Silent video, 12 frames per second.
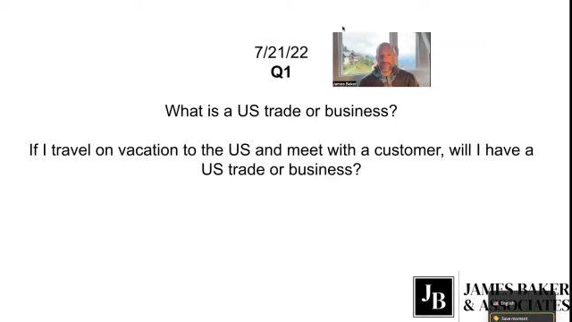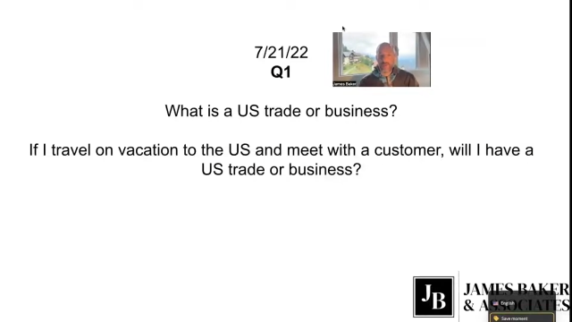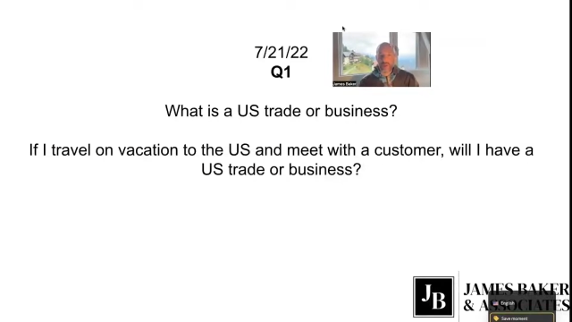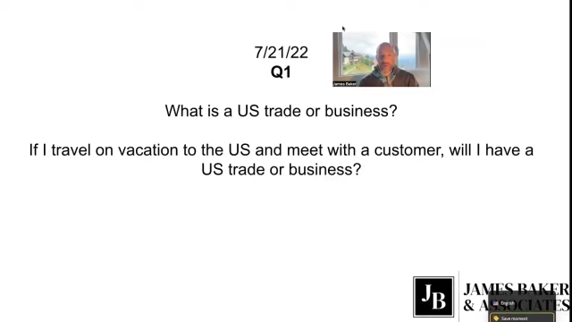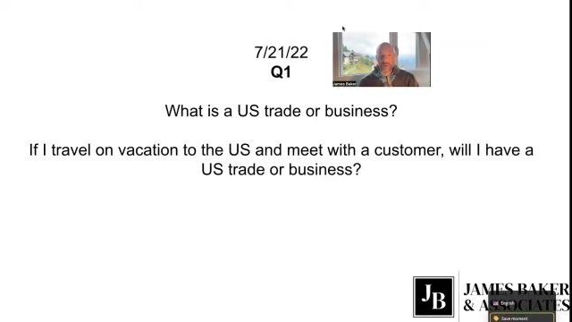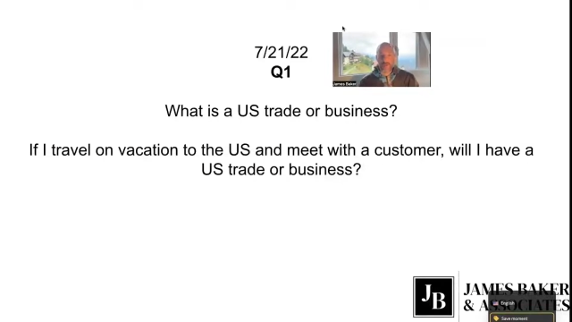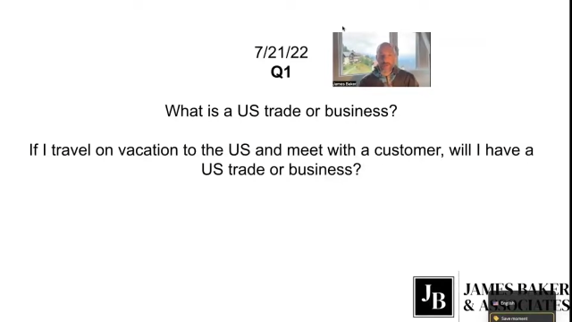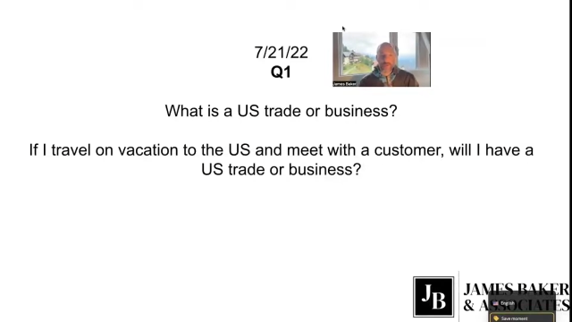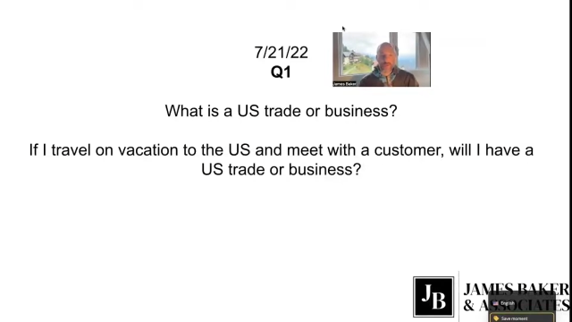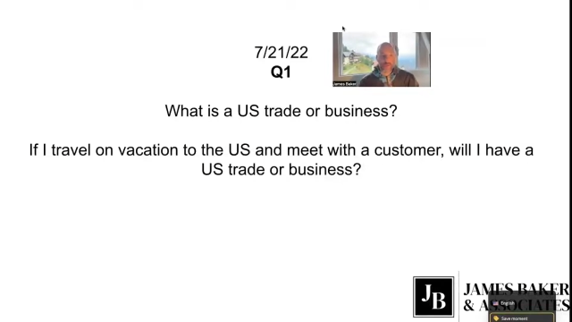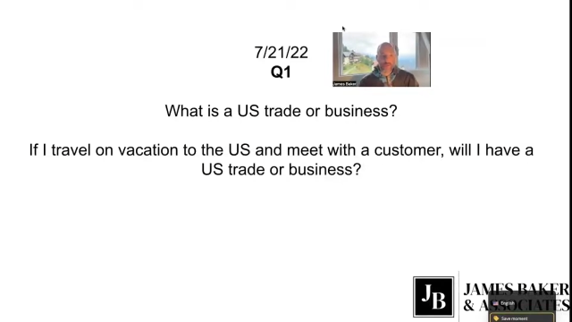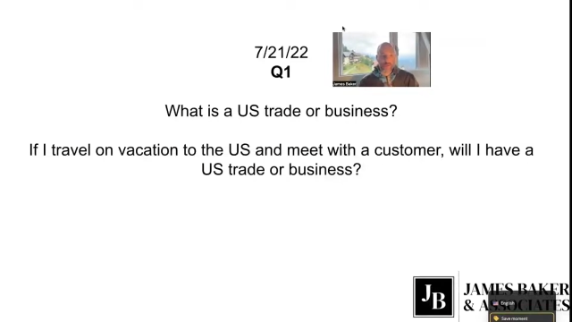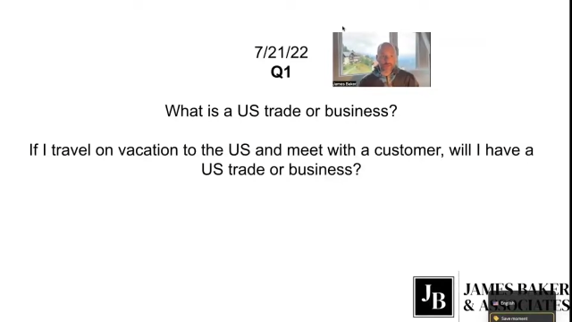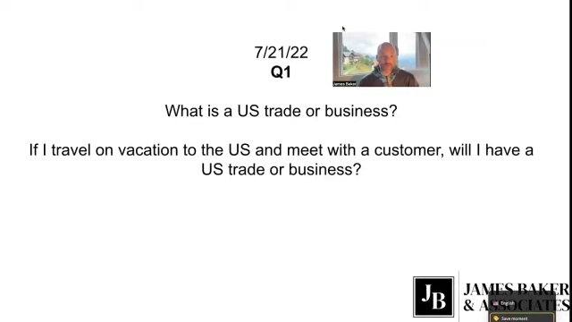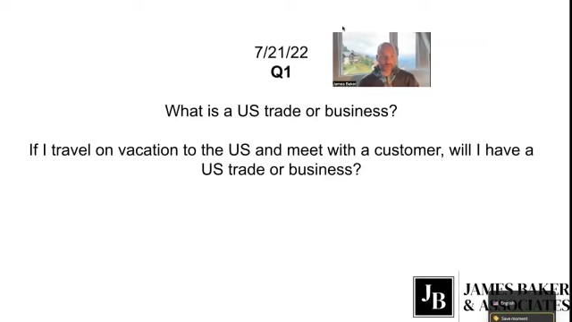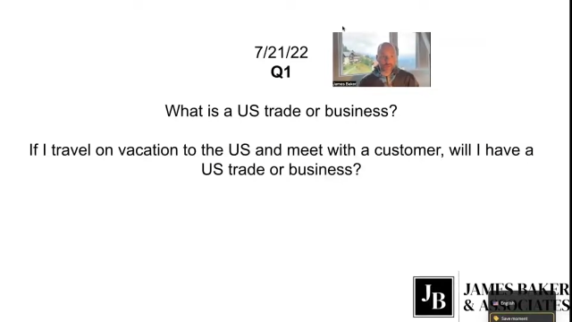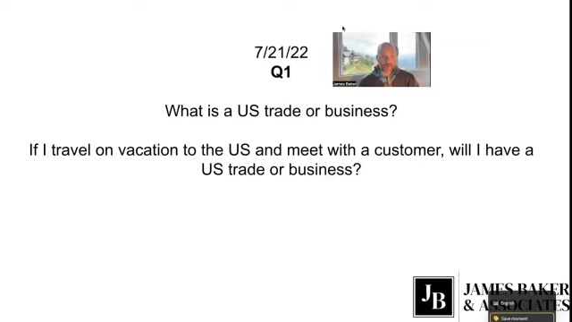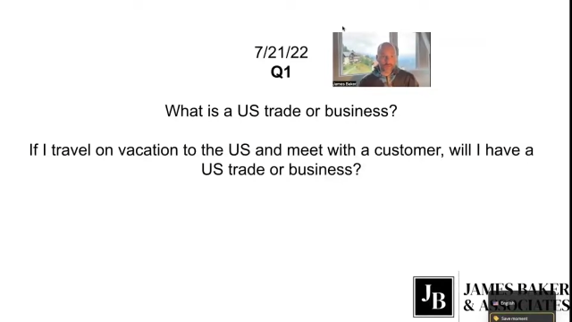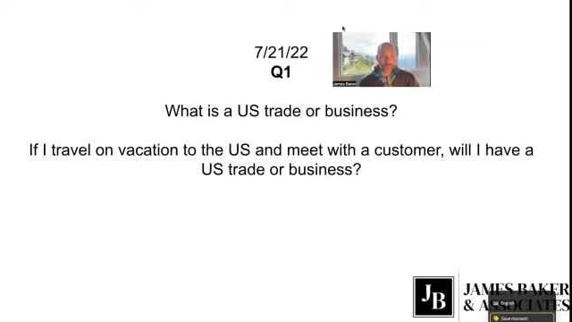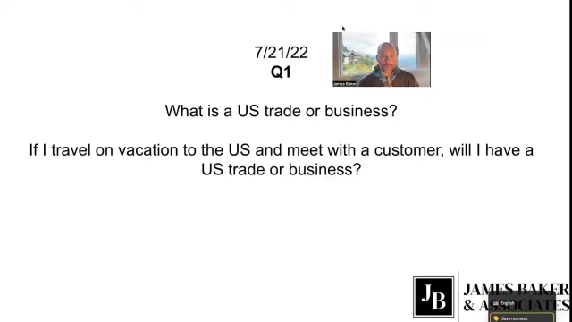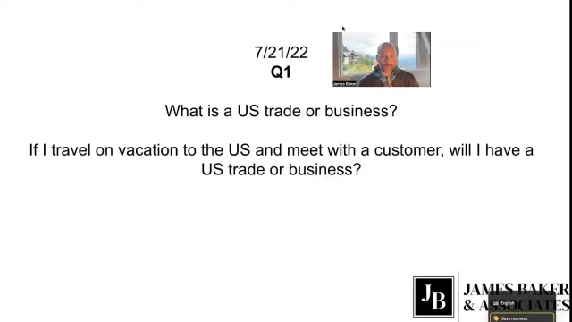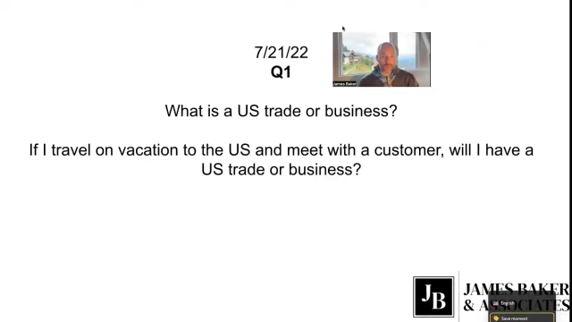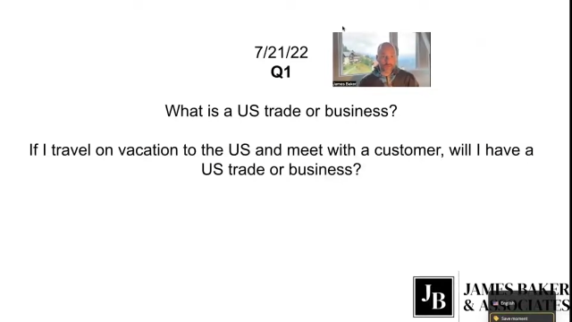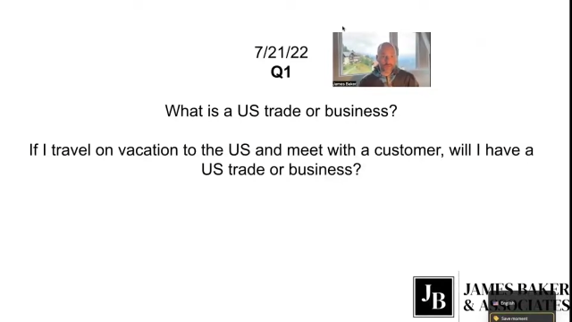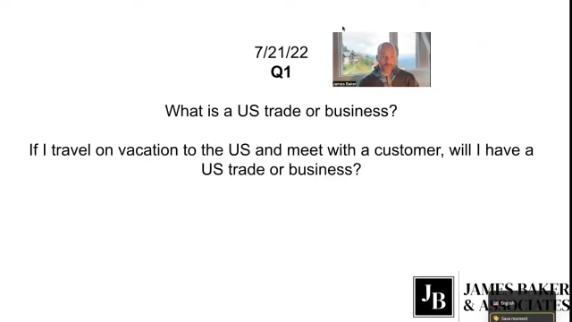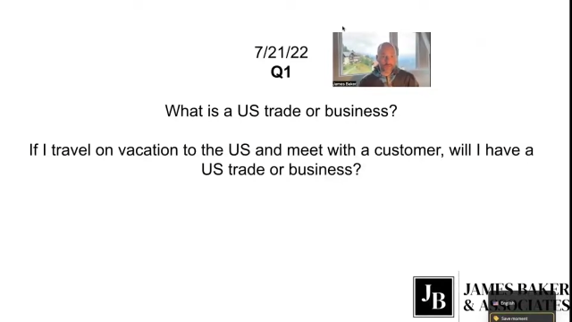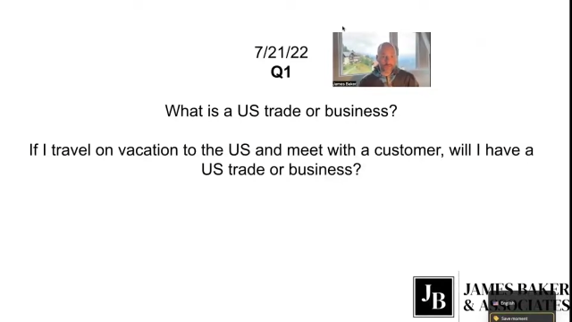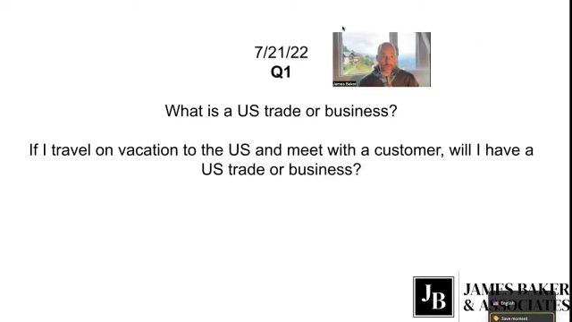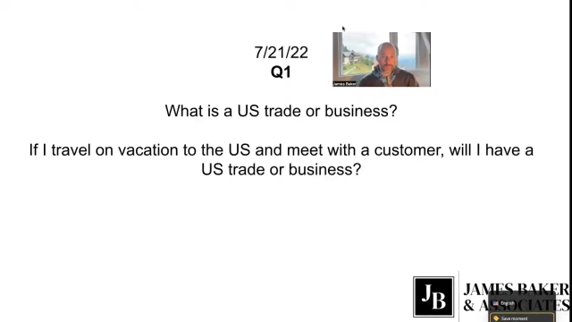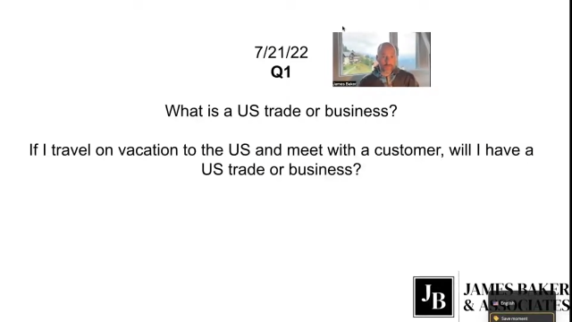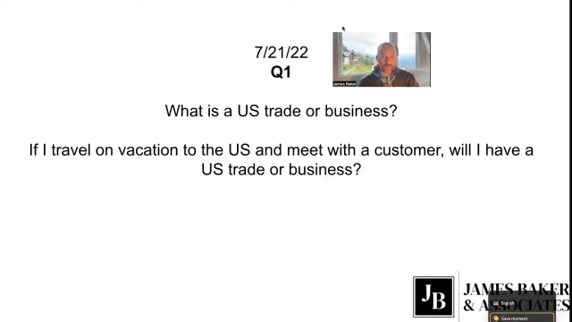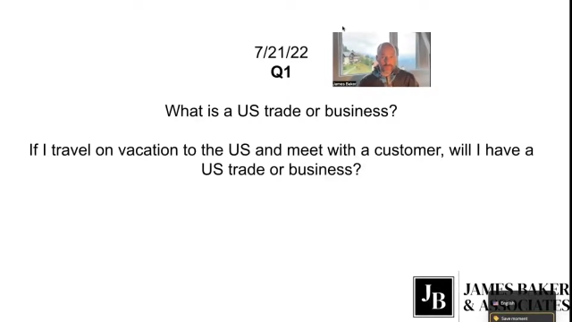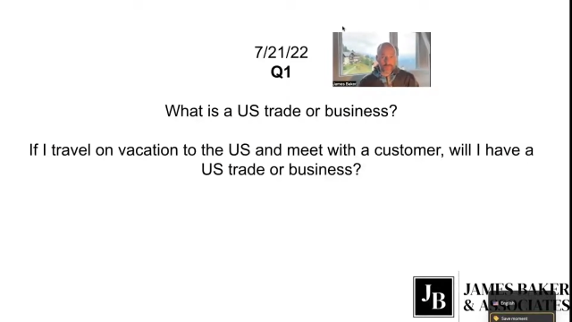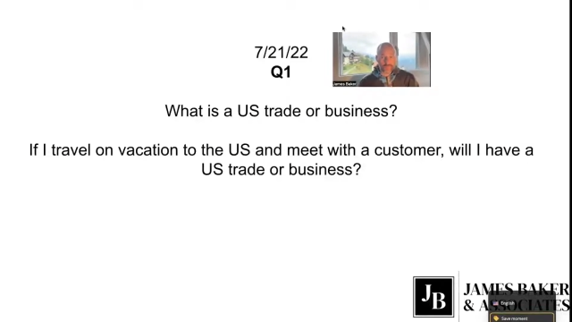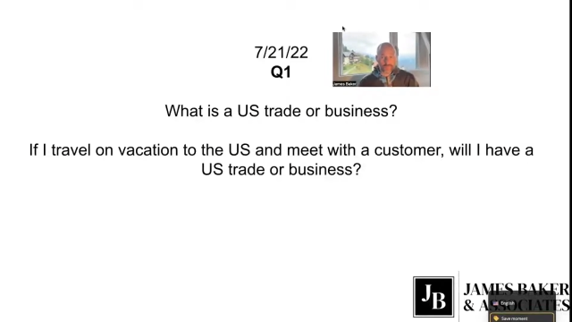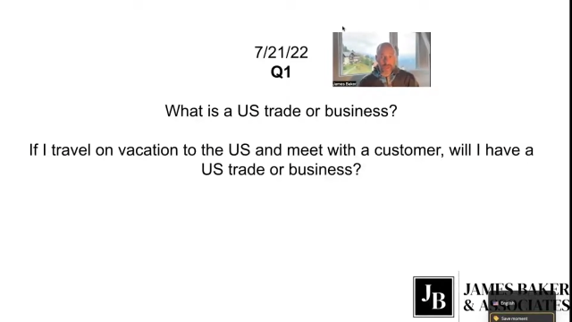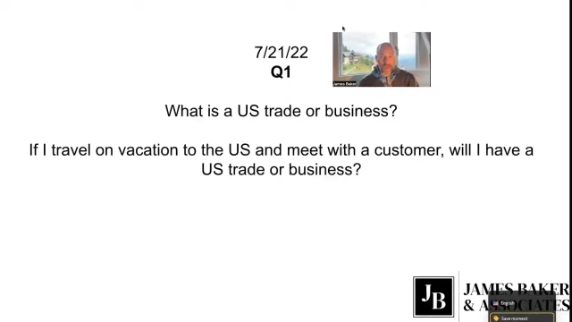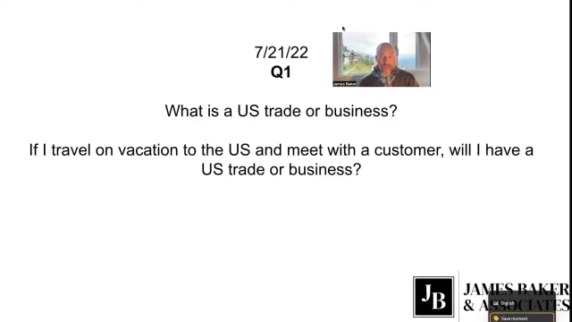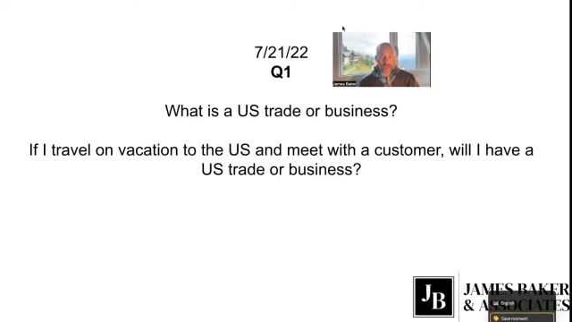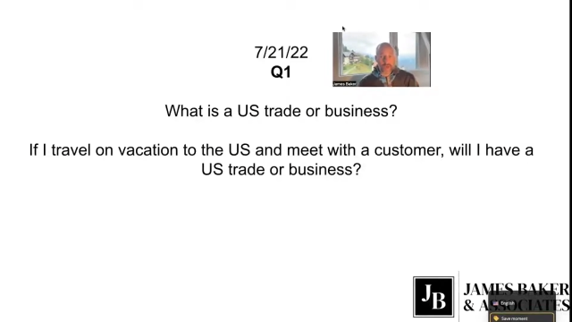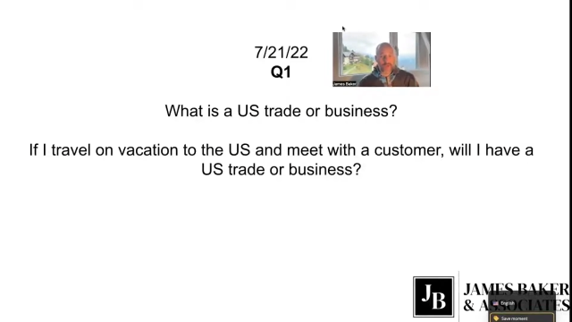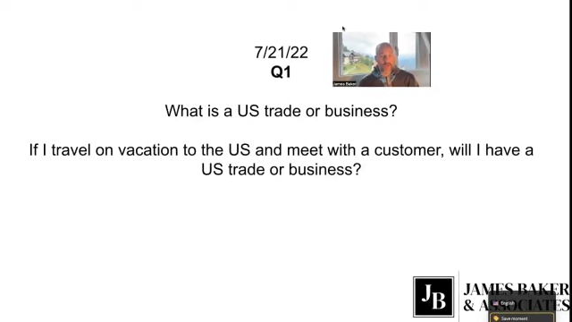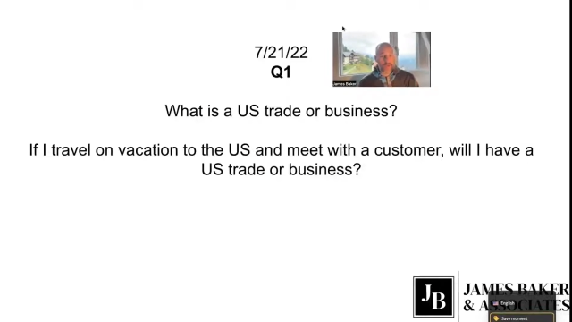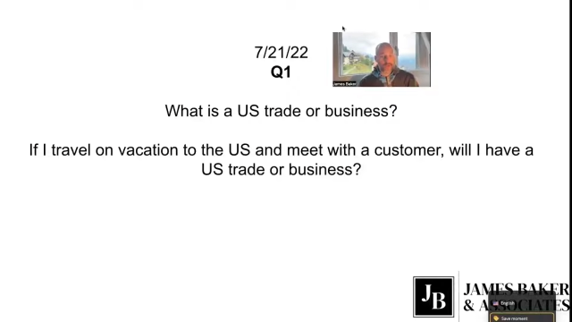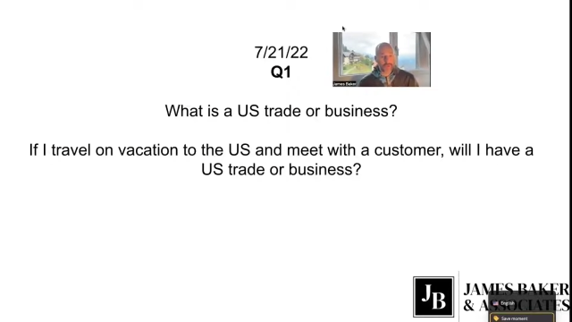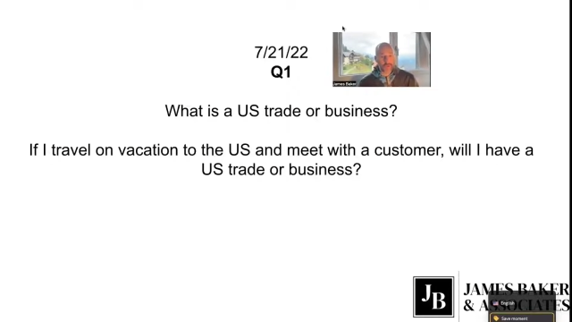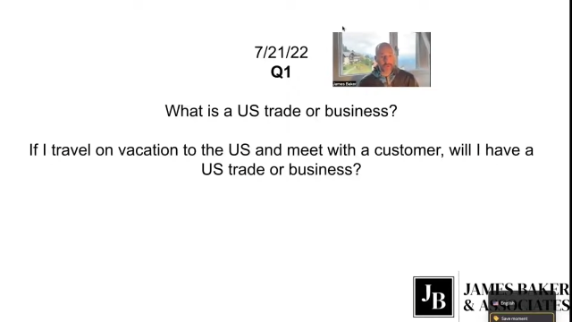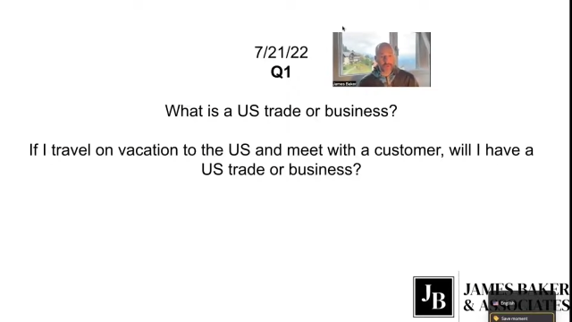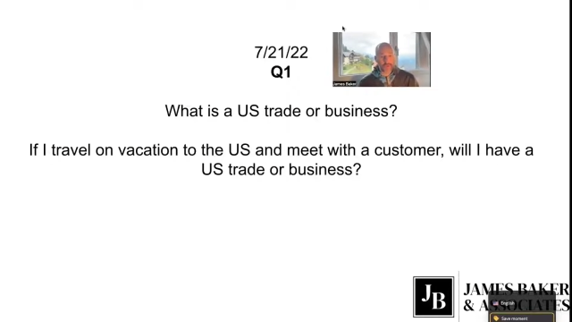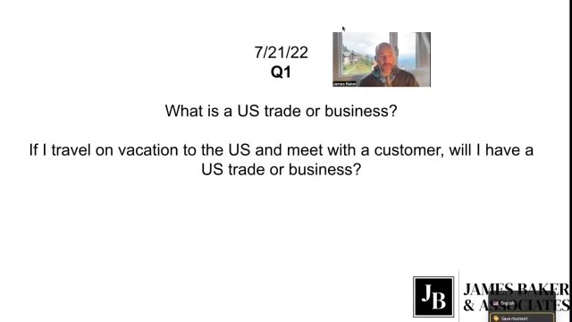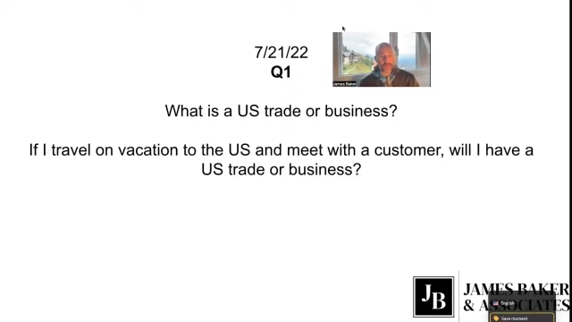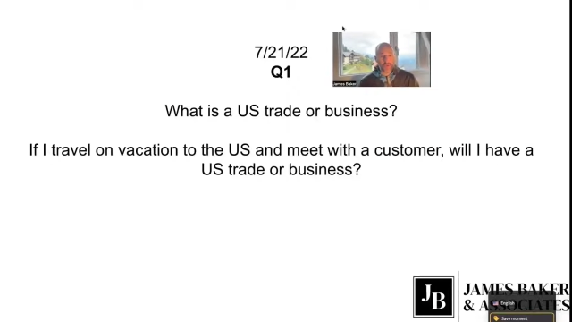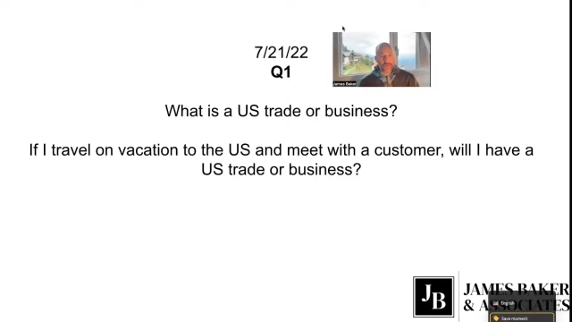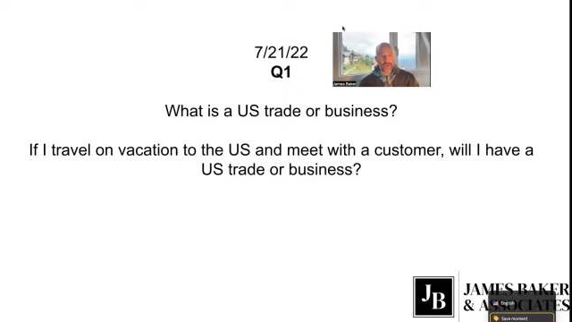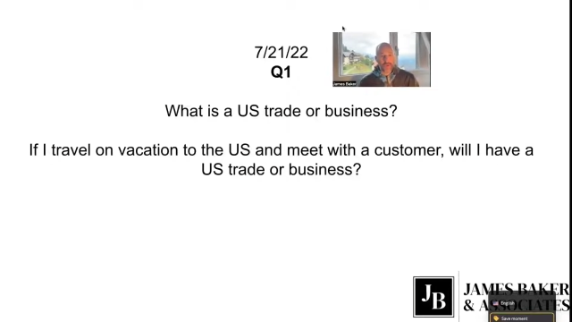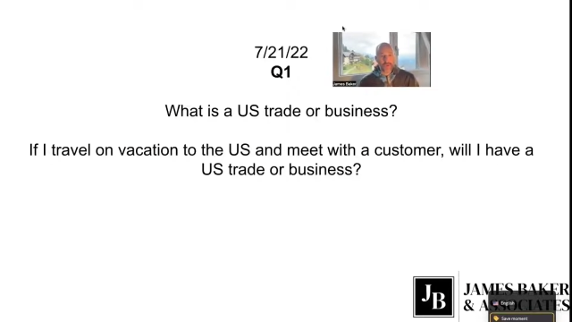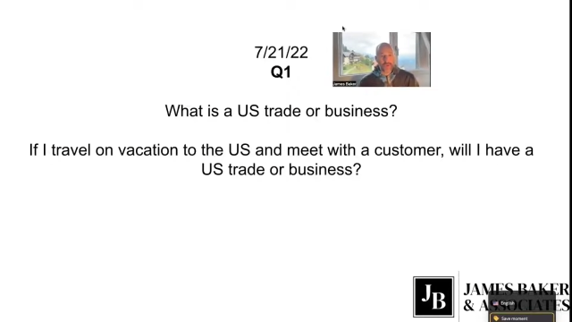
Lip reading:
Nobody's mouth can be seen.